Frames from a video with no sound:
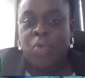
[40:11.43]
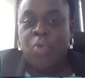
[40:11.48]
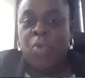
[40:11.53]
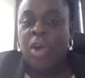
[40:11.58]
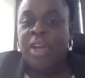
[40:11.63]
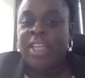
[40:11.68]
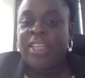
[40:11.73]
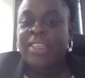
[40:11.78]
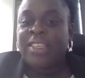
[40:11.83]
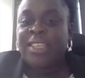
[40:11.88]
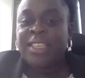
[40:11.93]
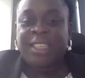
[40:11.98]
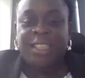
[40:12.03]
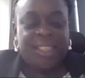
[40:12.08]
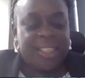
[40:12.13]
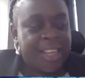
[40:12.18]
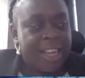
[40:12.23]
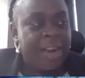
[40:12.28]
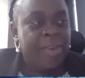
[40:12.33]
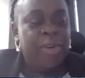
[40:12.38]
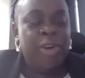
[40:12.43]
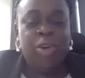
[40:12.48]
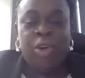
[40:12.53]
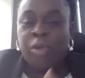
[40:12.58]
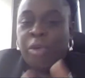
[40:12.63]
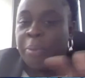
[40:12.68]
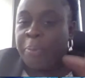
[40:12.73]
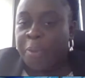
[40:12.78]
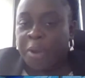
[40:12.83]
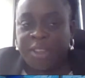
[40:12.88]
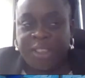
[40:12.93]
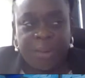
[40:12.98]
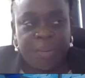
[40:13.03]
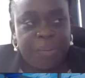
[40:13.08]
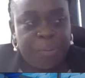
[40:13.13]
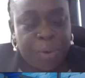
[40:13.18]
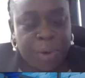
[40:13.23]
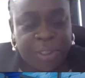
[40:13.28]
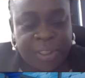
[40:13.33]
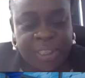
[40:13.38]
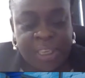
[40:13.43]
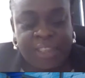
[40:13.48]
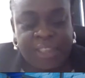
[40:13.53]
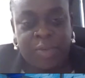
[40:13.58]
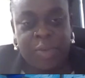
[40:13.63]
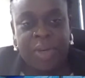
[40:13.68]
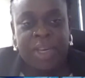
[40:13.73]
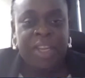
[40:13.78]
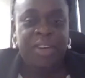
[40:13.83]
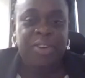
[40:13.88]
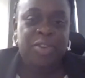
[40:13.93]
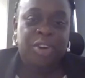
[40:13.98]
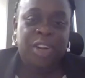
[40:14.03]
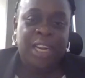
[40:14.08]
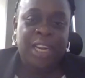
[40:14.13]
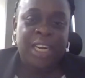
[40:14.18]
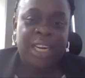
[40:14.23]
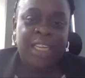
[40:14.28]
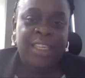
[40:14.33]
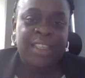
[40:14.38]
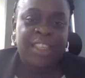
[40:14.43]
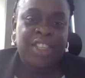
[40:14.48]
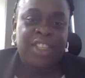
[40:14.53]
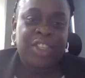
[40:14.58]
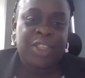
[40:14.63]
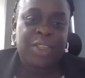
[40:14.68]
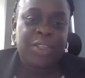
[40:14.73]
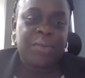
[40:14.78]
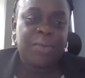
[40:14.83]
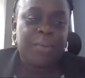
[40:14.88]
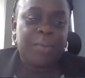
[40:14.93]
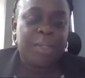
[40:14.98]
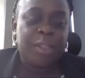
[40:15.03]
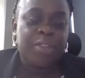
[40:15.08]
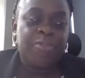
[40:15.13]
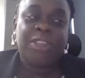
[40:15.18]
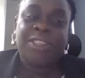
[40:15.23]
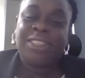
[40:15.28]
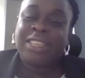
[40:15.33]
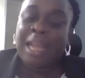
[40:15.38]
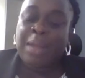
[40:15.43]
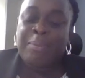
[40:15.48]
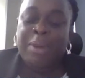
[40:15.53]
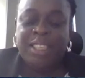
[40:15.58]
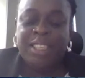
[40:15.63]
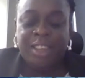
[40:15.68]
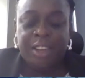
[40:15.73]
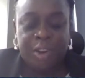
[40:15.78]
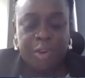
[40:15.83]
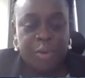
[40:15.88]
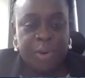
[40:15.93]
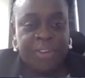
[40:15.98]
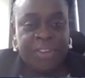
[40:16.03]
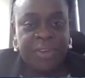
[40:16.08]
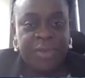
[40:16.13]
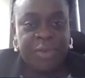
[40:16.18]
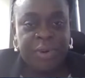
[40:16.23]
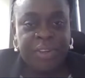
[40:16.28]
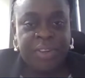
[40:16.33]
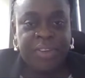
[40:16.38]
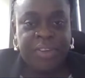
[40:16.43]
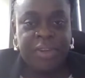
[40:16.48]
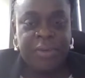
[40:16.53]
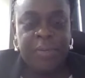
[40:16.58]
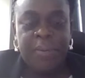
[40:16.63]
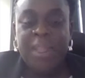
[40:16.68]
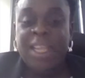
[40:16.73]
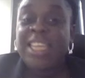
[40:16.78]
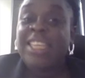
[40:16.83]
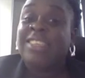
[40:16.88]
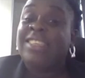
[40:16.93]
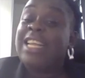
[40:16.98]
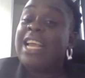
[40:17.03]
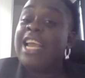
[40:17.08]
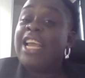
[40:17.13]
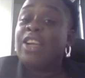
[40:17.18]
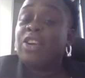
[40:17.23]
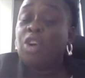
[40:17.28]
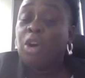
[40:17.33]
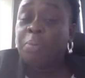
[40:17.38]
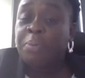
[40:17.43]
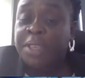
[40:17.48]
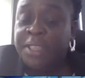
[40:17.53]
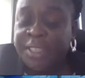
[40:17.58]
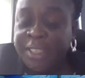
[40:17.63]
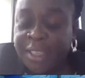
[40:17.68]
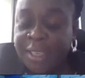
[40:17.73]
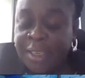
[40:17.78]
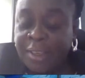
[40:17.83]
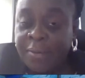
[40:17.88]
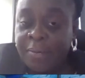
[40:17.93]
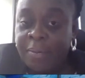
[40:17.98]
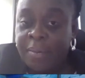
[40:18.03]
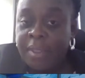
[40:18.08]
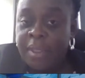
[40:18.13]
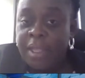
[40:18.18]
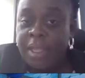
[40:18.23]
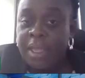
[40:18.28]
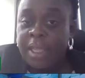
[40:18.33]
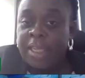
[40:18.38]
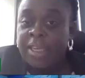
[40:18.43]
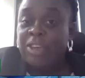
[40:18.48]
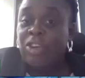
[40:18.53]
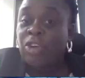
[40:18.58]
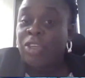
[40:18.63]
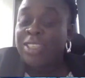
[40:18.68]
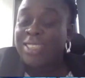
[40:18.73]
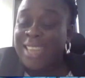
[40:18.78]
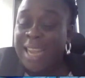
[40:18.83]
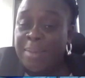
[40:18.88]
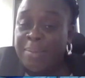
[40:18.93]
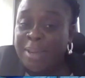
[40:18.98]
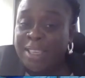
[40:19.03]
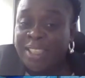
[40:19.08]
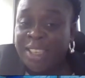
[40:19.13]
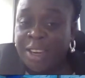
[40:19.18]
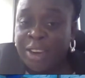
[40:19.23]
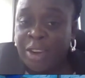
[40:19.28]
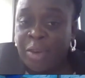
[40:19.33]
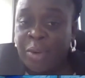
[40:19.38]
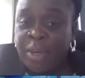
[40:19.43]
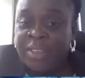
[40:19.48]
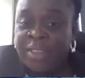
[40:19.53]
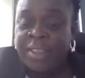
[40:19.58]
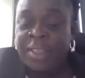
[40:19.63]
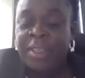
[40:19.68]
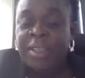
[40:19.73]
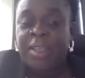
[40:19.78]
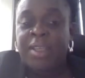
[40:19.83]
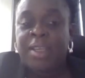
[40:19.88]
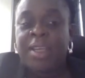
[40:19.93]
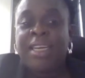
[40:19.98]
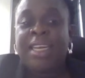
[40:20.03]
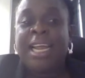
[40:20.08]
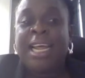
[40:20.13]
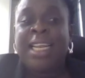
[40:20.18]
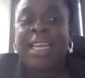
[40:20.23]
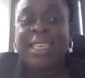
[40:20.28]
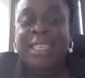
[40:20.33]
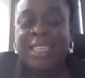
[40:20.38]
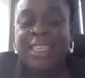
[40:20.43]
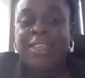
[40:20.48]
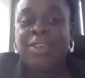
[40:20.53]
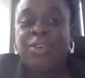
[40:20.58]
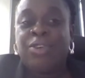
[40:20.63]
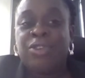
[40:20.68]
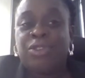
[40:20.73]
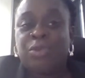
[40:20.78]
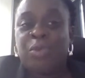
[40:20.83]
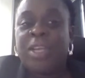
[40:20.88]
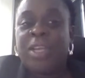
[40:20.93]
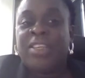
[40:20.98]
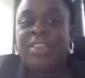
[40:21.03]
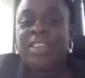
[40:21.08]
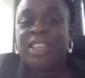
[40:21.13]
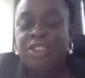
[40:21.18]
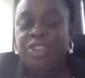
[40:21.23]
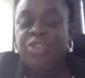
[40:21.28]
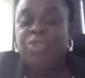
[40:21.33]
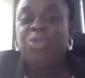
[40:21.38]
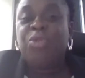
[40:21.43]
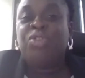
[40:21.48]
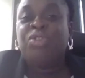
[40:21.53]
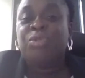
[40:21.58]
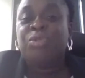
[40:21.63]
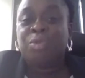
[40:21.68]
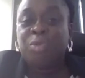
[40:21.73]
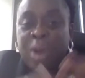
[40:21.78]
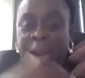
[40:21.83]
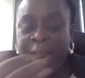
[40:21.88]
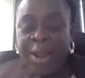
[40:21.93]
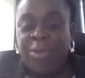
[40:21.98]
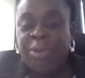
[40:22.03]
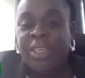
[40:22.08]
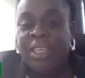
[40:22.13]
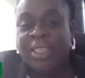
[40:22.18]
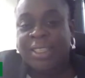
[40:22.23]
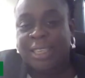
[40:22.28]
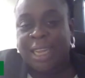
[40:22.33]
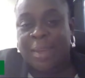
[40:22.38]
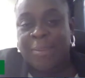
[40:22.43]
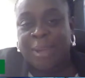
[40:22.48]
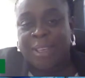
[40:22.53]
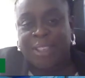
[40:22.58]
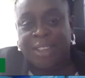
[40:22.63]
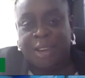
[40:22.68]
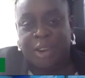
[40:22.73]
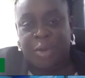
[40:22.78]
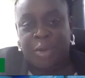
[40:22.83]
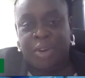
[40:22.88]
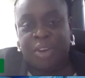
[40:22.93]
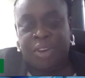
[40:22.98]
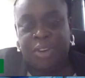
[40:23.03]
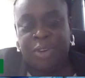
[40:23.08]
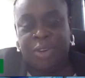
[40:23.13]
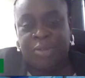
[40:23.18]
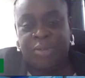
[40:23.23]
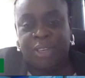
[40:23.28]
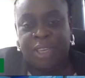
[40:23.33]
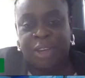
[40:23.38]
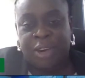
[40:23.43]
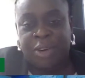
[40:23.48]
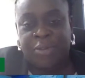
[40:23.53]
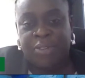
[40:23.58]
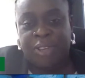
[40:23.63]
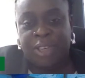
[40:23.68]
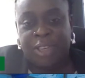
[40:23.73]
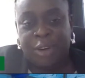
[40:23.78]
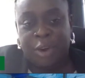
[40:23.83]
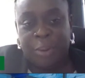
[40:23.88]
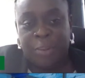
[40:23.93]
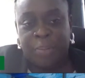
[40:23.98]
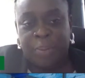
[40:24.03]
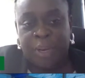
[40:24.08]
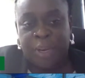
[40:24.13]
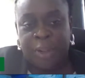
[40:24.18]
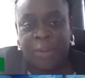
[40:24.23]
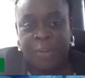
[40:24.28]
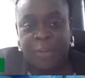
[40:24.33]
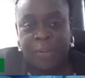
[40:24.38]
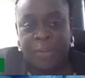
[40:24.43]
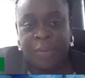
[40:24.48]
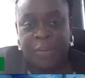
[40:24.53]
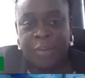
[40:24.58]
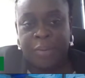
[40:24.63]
What is the steering or reporting process within the organization for cybersecurity risk? Is there a committee on cybersecurity that deals with issues around the cybersecurity of the company?